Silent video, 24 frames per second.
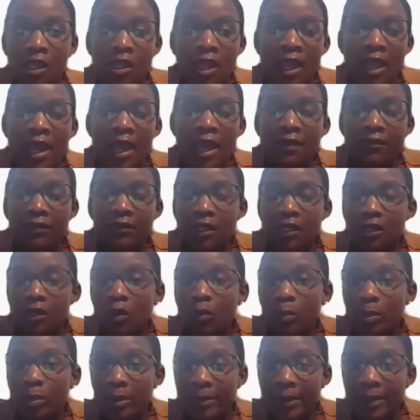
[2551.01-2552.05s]
having an
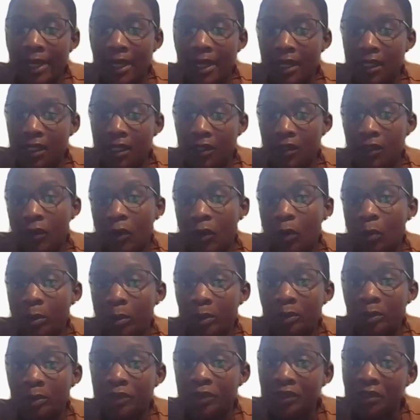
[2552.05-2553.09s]
open mind and an
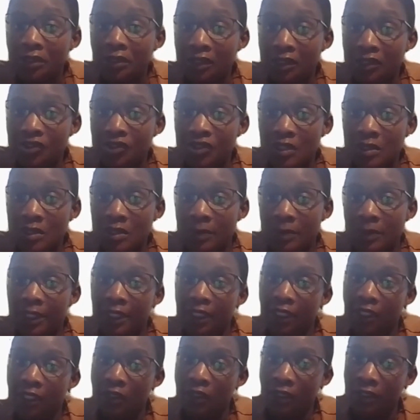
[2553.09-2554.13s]
open book and just
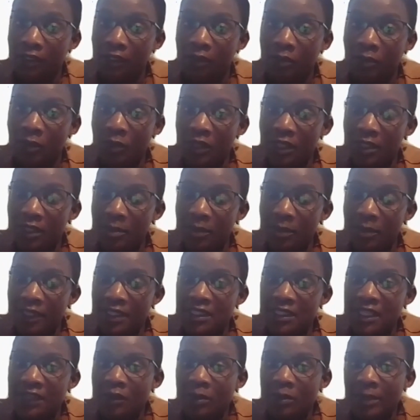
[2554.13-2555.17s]
playing with it, because
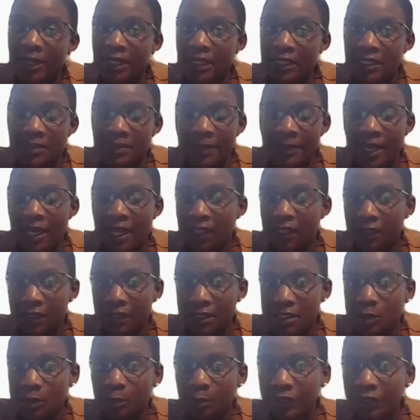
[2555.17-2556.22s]
everybody's palate
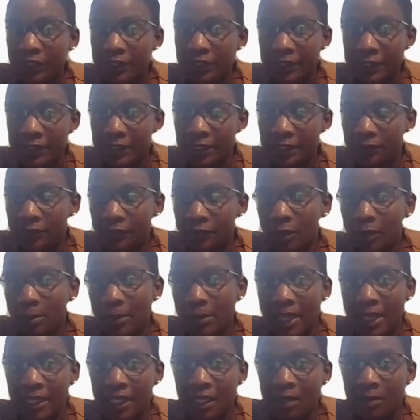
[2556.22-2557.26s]
is completely different.
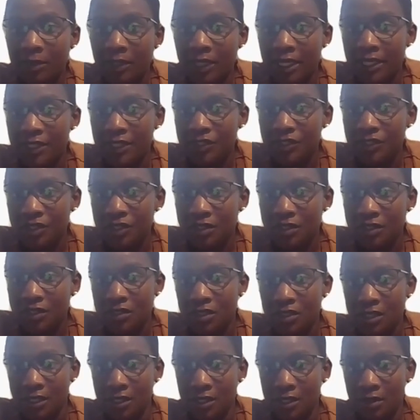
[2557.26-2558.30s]
My combinations
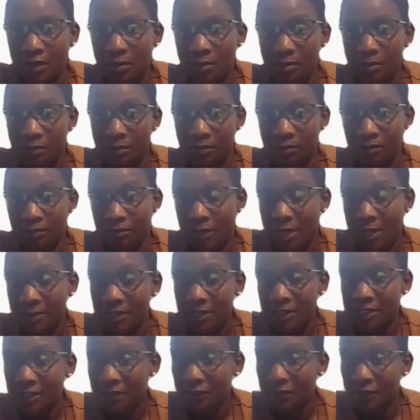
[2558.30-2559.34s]
may be
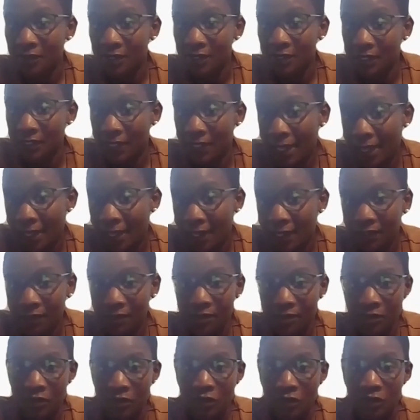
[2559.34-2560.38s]
different than
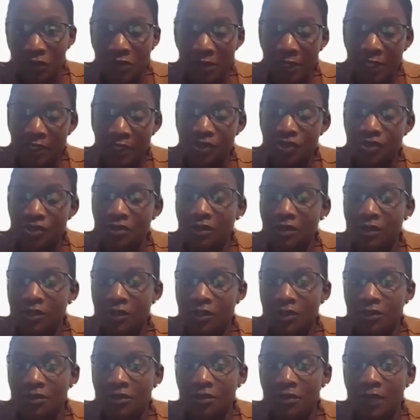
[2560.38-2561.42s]
Kyle's, or you, Andrew, or
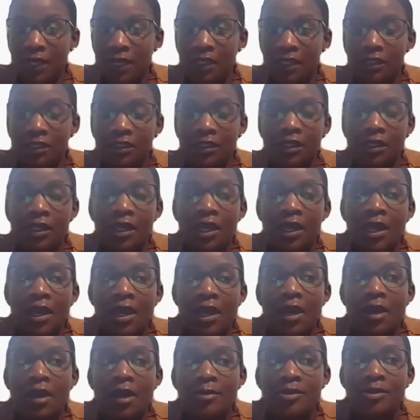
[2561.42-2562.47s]
you, Aiden.
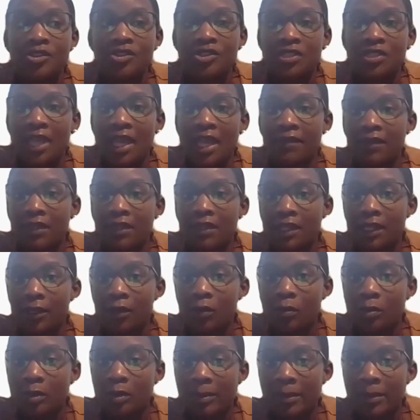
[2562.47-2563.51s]
It's just having that
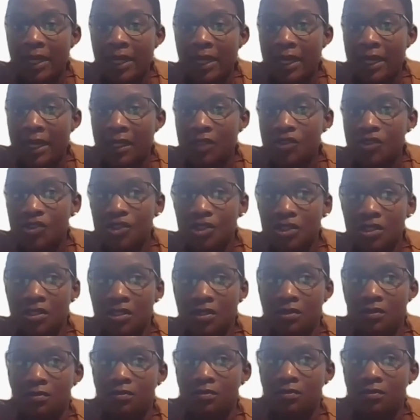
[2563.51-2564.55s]
open mind and just